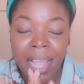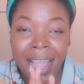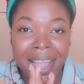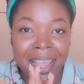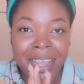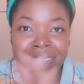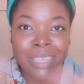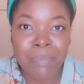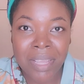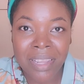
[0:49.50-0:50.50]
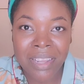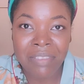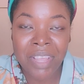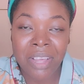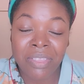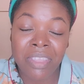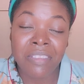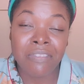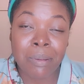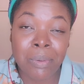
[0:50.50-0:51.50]
And speaking of healthy
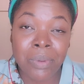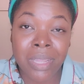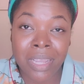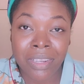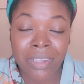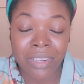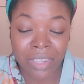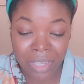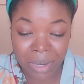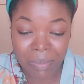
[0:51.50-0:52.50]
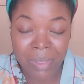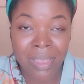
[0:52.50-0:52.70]
family relationship,